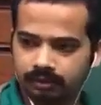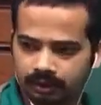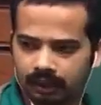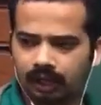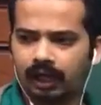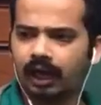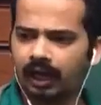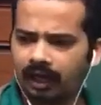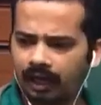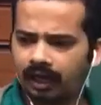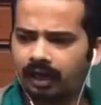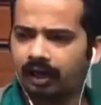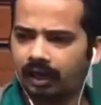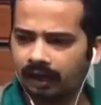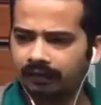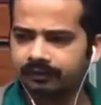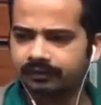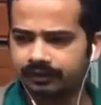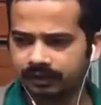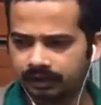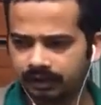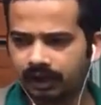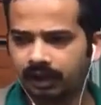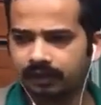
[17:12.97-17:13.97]

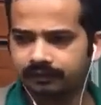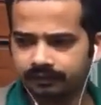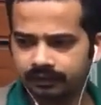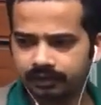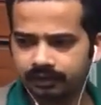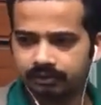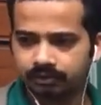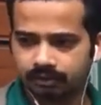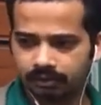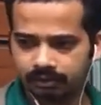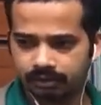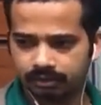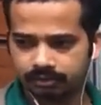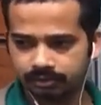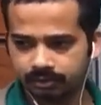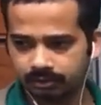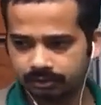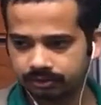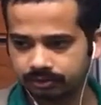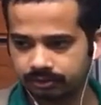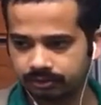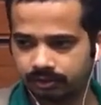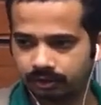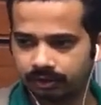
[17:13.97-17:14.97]
after
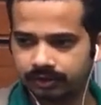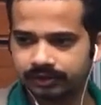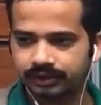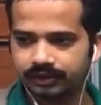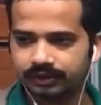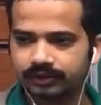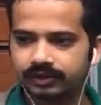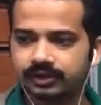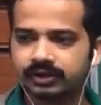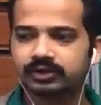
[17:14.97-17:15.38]
collision,